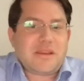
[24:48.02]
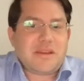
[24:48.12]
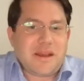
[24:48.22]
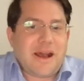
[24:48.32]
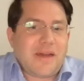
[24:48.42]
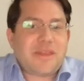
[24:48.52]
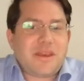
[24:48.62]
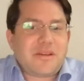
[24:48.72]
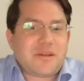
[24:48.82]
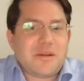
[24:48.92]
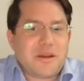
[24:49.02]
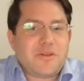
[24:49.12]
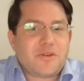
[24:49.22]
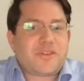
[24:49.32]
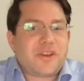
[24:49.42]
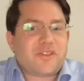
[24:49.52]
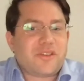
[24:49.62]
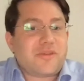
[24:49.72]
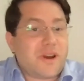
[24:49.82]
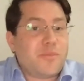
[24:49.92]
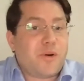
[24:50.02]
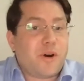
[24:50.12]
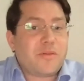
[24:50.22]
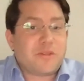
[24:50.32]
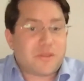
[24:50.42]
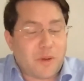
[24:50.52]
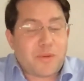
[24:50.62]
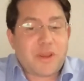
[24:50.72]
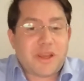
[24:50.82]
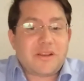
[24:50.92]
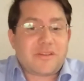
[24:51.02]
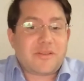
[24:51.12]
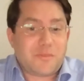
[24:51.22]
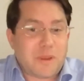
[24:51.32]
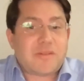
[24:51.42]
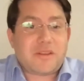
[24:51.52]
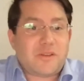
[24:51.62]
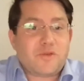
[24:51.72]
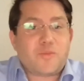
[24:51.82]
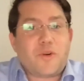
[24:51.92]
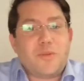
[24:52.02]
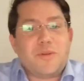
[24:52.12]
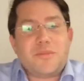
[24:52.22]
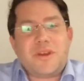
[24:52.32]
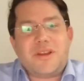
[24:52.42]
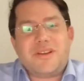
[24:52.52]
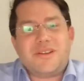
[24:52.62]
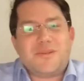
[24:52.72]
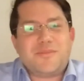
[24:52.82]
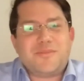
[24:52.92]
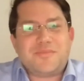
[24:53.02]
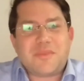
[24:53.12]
I think jurisdiction is a very important topic, and it's a huge problem, and